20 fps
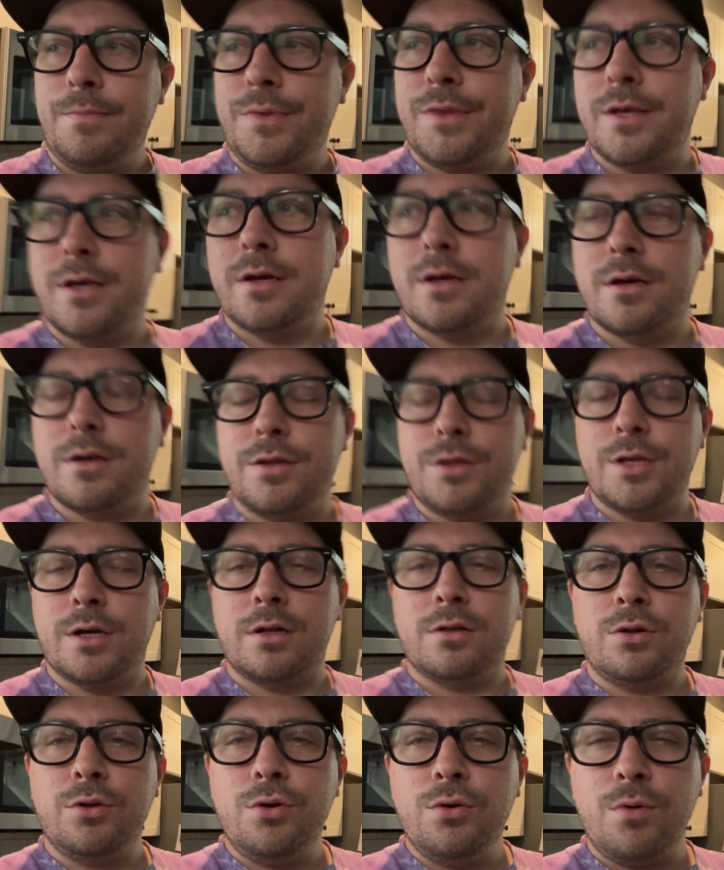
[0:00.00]
the
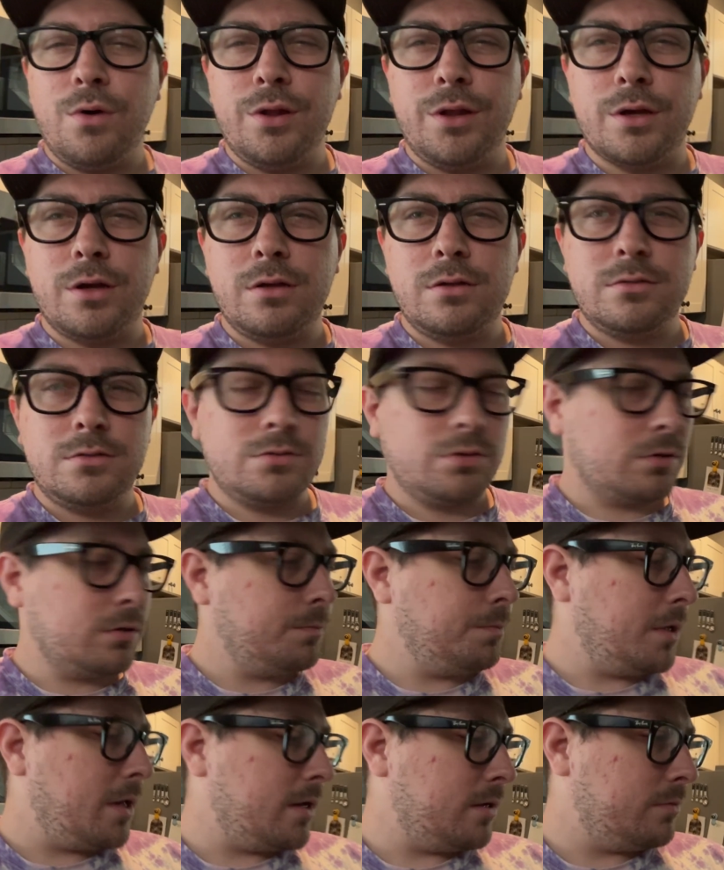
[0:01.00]
glue on the torque
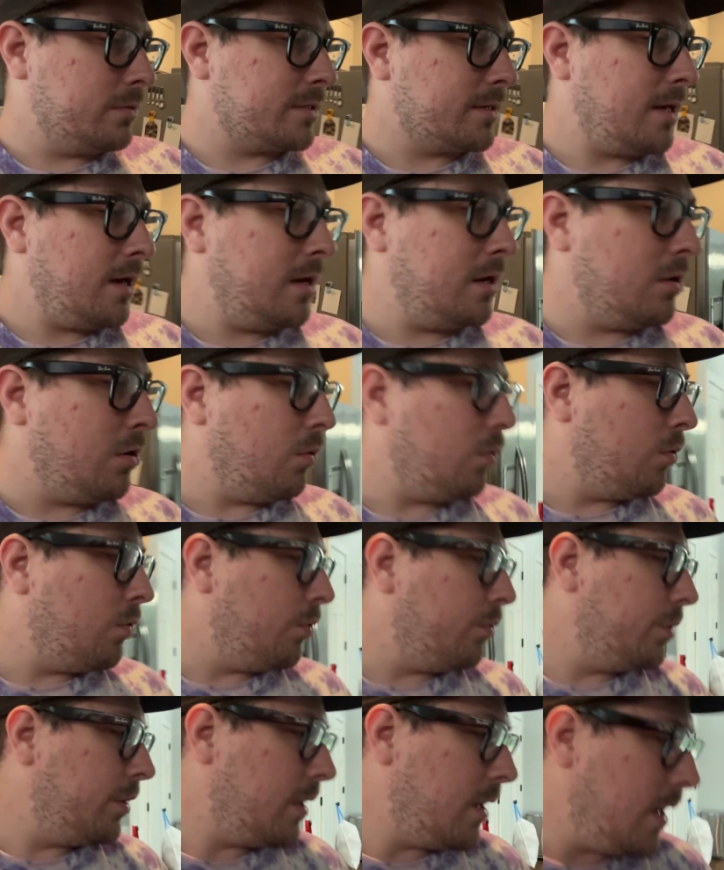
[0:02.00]
block was kind of
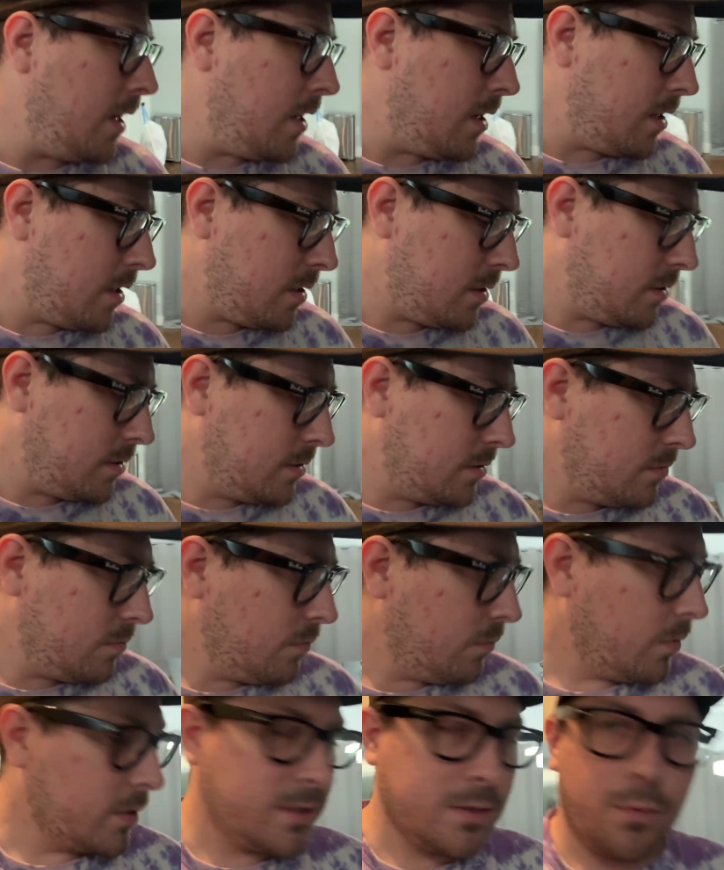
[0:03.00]
old and
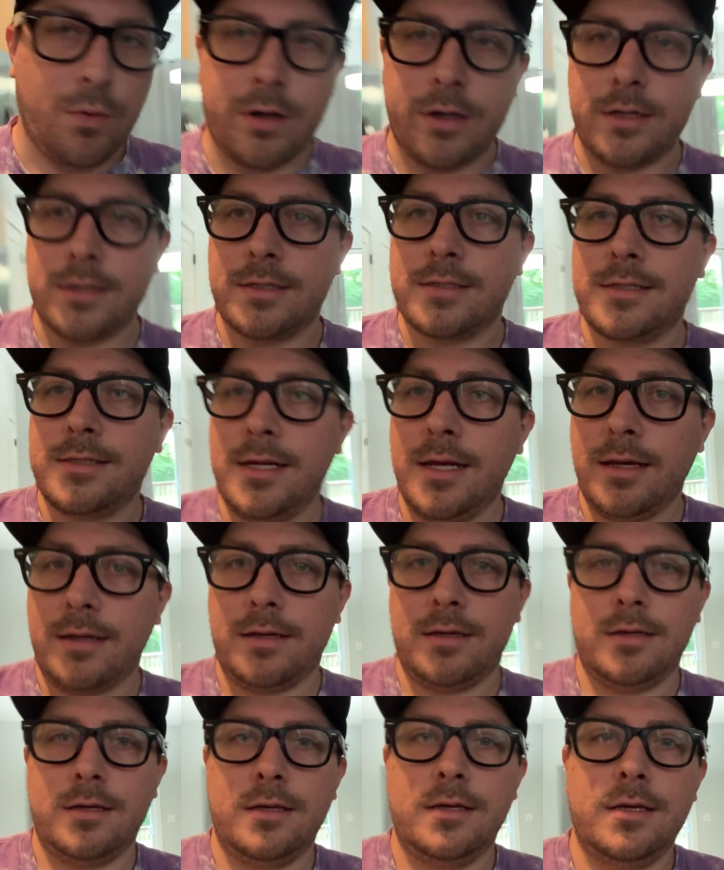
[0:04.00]
wasn't wanting to
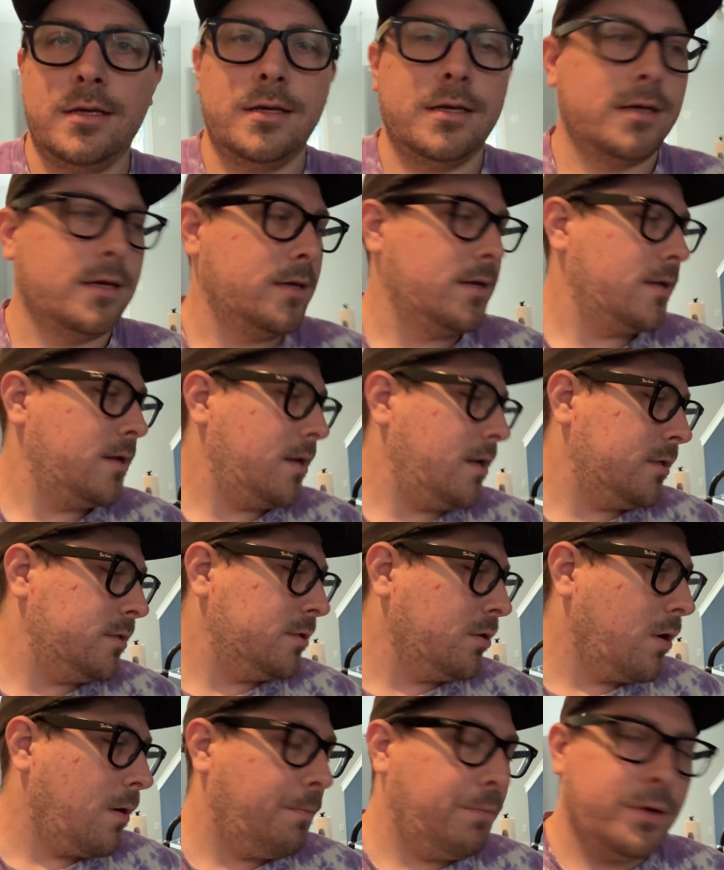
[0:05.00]
stick. And
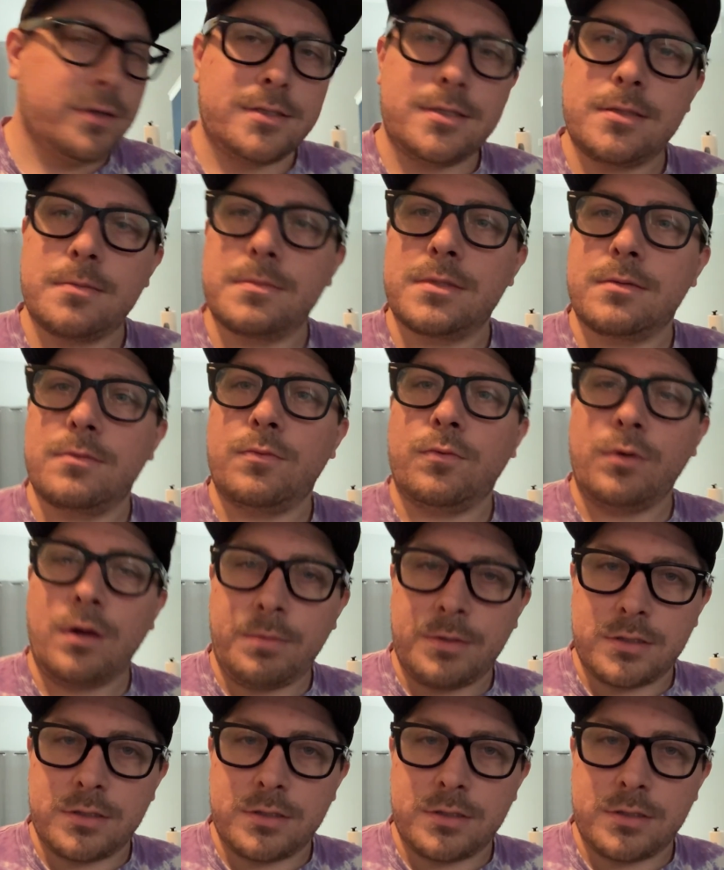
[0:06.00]
so I put some rubber